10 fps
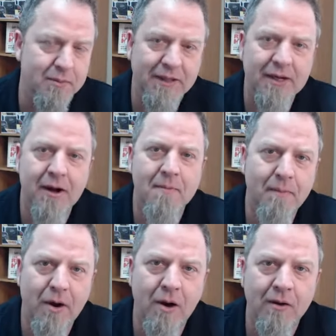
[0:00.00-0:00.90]
to become a
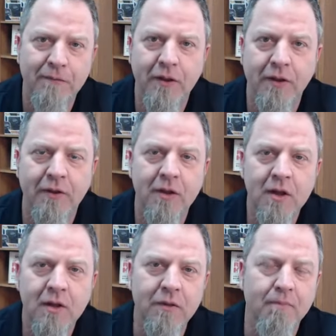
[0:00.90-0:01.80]
part of the
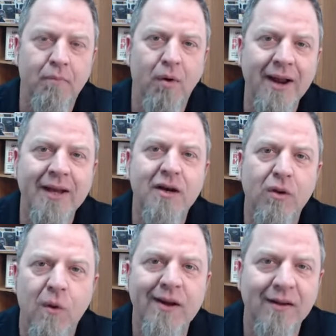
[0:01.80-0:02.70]
the brand
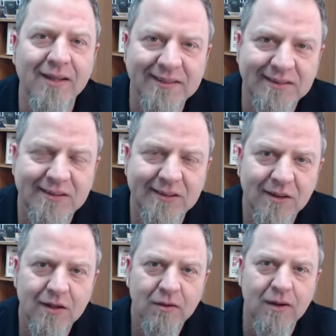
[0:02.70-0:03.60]
loyalist,
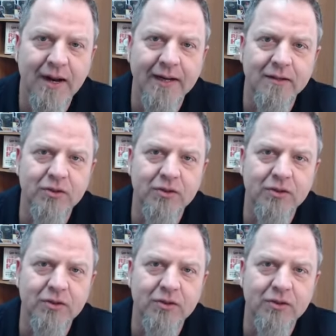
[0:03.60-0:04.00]
right?